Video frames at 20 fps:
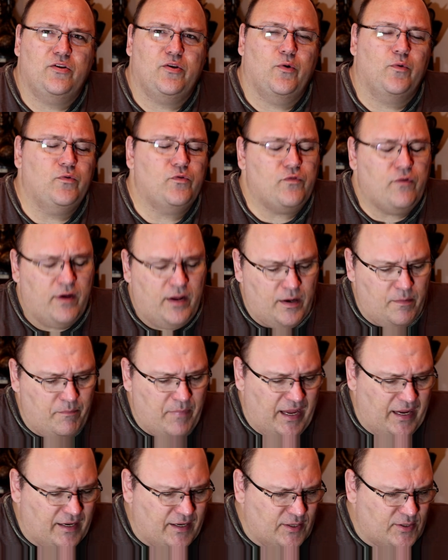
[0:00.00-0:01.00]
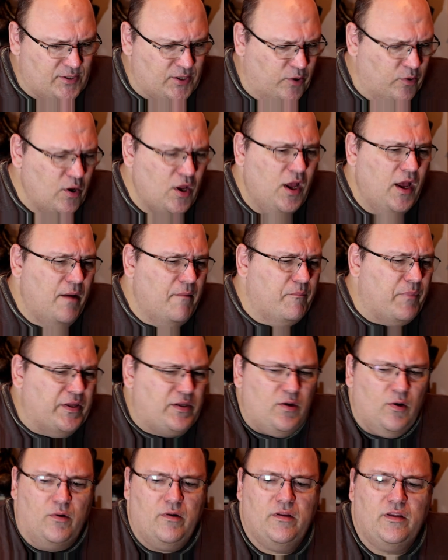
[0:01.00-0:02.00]
Don't try to make it so,
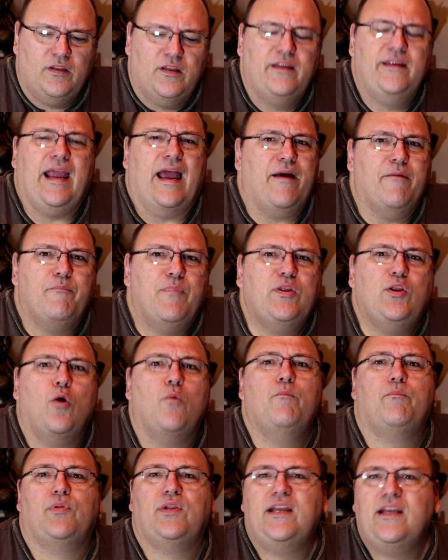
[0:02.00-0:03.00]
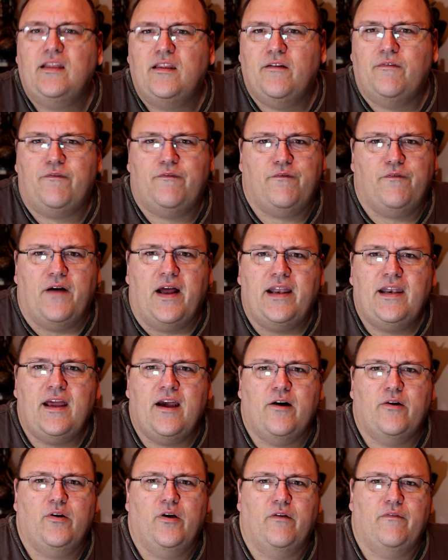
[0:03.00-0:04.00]
but don't bleed the fun
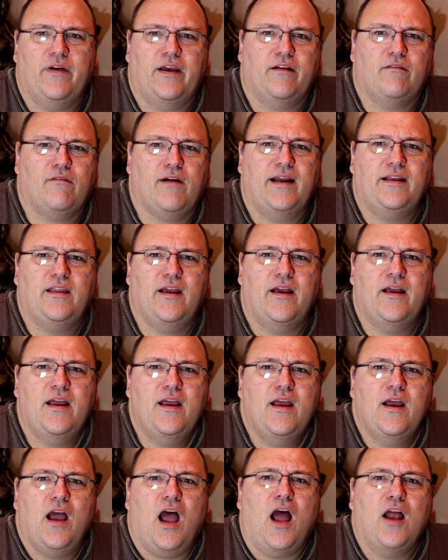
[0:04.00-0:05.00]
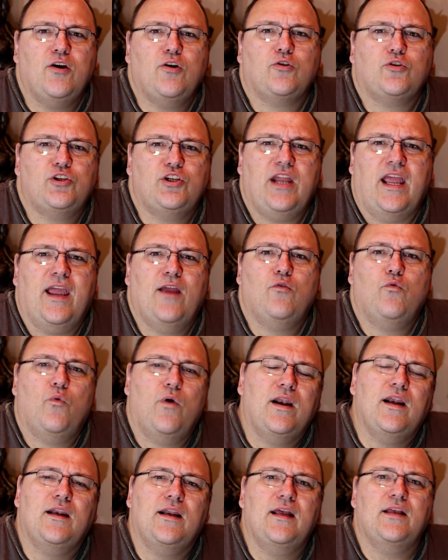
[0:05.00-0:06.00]
out of it, right? To understand
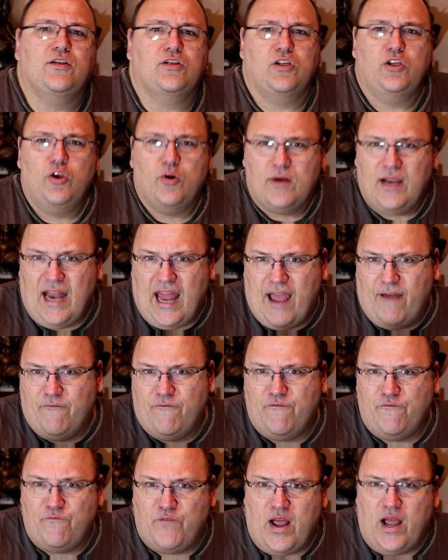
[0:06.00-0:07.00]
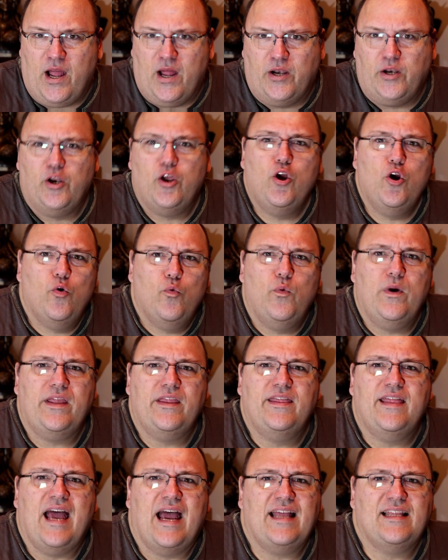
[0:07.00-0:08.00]
what it is, and you can have fun
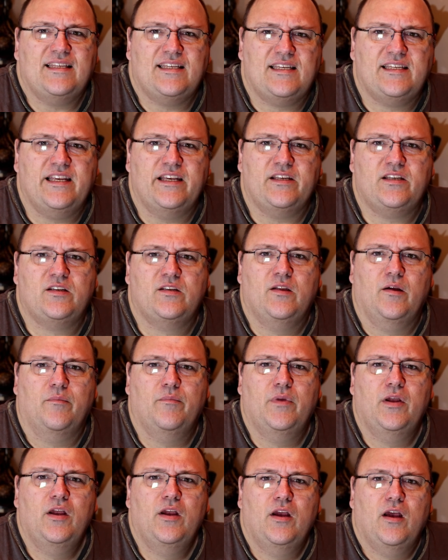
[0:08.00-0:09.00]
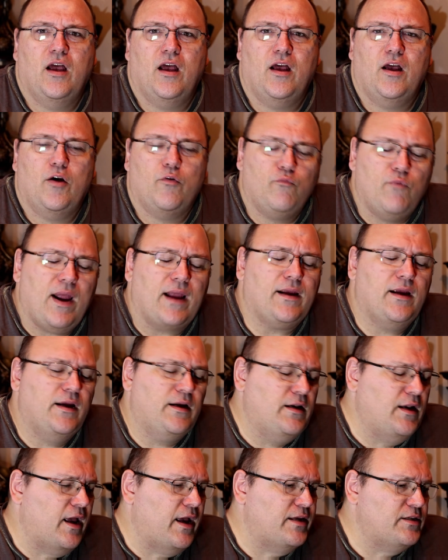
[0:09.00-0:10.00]
with that system,
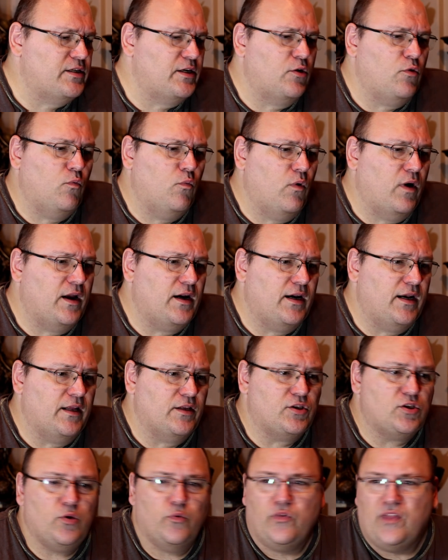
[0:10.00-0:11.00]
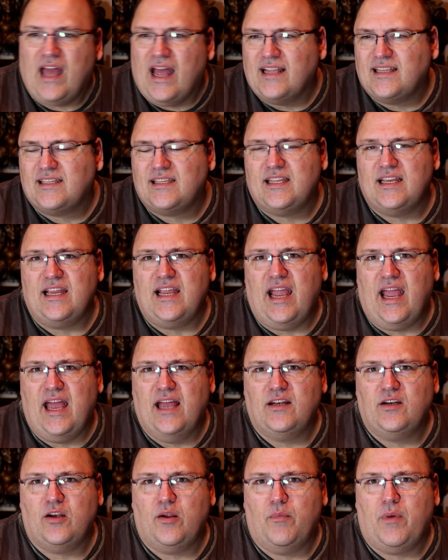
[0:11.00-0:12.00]
recognizing what it is. So that's the
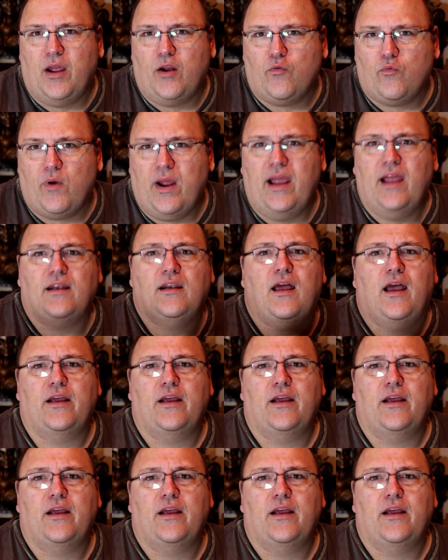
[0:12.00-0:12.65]
end of my rant.